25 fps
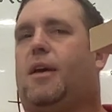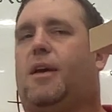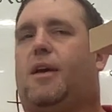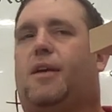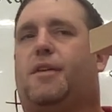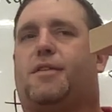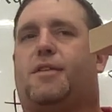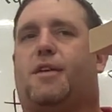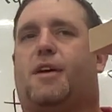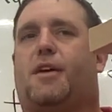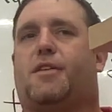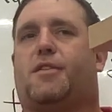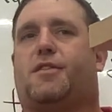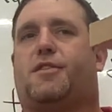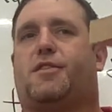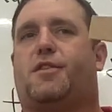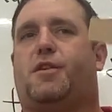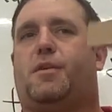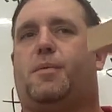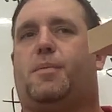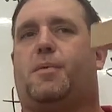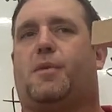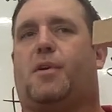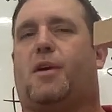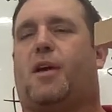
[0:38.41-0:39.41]
It's not
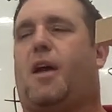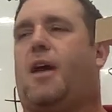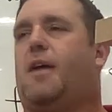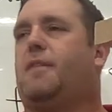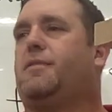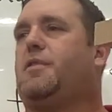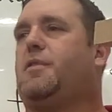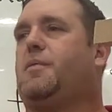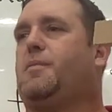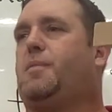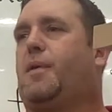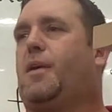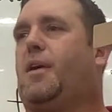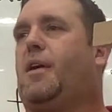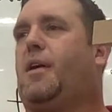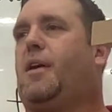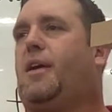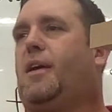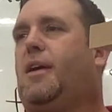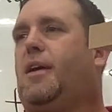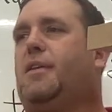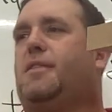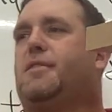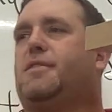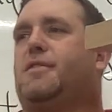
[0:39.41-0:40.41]
super heavy, but
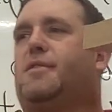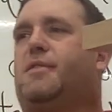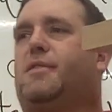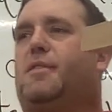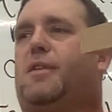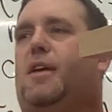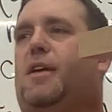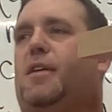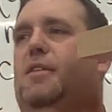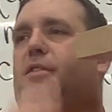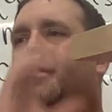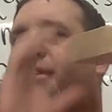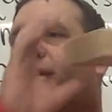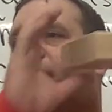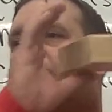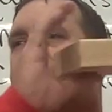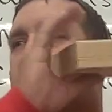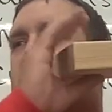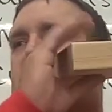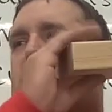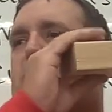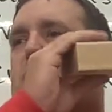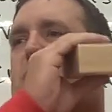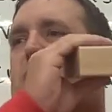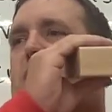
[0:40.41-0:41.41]
it's got
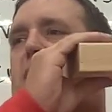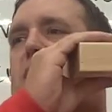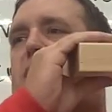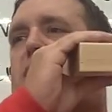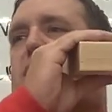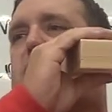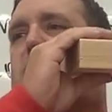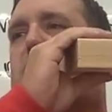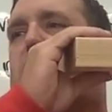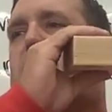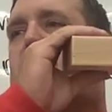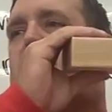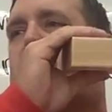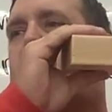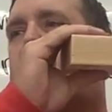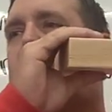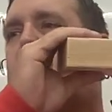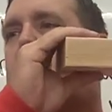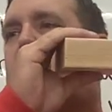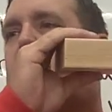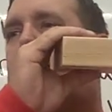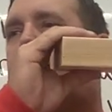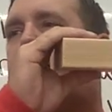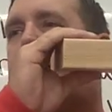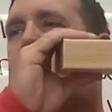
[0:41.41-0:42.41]
some weight to
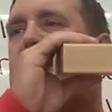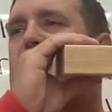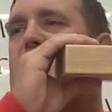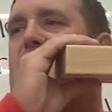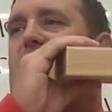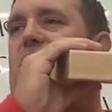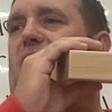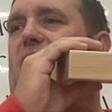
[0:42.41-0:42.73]
it, and it's